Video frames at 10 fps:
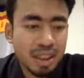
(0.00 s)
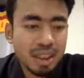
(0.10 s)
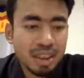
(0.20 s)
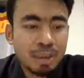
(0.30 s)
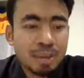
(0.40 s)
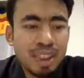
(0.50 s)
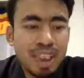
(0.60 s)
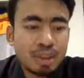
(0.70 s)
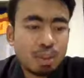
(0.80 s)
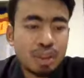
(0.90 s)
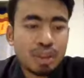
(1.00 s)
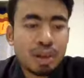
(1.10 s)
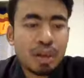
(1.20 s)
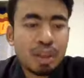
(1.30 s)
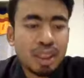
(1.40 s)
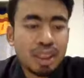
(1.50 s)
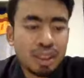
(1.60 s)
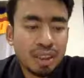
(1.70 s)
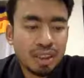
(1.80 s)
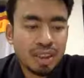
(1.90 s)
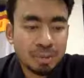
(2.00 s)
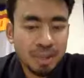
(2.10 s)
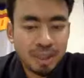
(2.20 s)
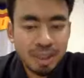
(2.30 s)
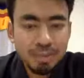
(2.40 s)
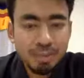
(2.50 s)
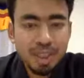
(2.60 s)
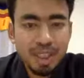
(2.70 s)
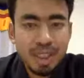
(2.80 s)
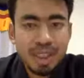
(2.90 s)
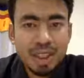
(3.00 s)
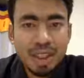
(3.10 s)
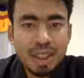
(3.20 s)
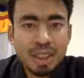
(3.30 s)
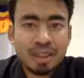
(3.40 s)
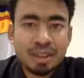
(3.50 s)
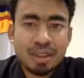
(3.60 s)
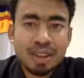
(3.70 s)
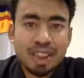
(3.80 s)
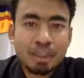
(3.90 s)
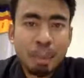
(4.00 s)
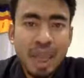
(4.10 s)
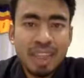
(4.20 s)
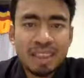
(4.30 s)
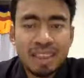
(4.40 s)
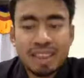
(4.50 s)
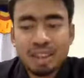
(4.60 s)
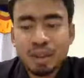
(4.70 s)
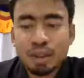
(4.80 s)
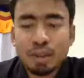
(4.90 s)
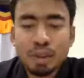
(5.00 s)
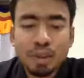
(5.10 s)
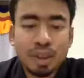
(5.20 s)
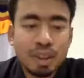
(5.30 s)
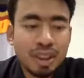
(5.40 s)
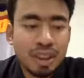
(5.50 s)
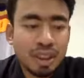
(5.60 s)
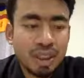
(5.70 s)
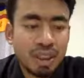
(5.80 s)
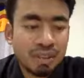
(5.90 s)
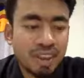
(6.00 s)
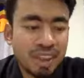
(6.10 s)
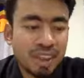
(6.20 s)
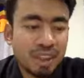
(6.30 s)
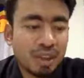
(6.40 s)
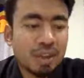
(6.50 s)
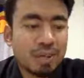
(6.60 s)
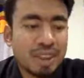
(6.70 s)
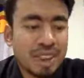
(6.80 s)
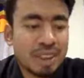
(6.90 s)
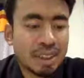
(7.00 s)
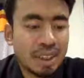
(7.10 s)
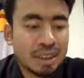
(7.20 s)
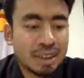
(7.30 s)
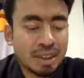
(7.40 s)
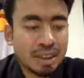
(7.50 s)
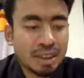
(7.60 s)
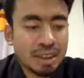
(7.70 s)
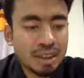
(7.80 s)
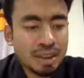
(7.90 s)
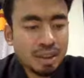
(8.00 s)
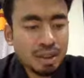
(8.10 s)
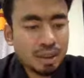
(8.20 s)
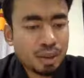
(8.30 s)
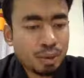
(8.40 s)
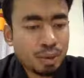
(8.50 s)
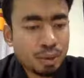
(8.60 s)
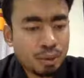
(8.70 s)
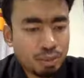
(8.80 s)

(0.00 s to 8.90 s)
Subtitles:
communicates with all other subsystems, and it manages the overall functioning of the satellite. So